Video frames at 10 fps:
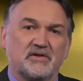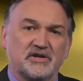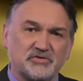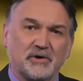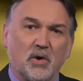
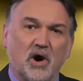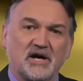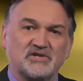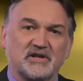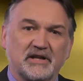This
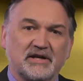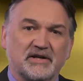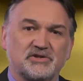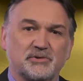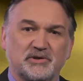requires the
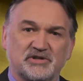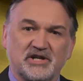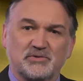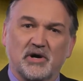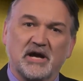leader to
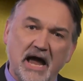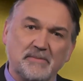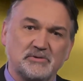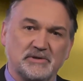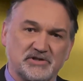possess what
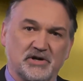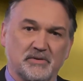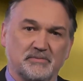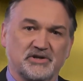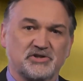came to be
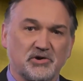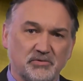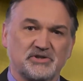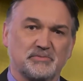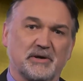termed as
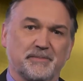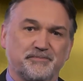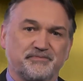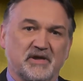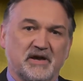charisma.
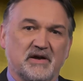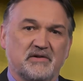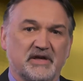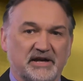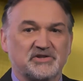
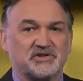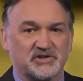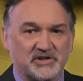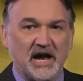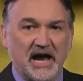That is to
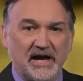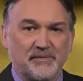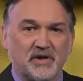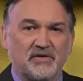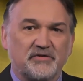
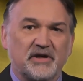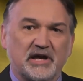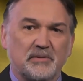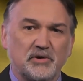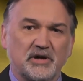say, that their
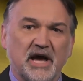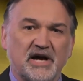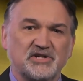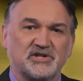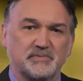
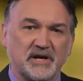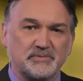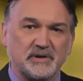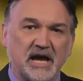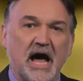communications
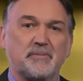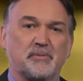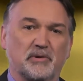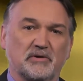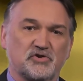must be
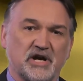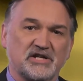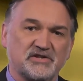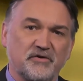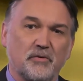capable of
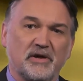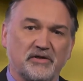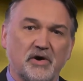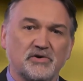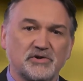transforming
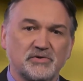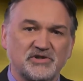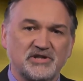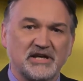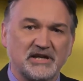those who
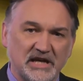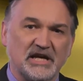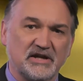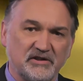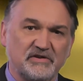see and
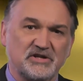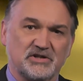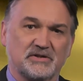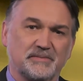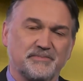hear the
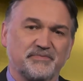vision.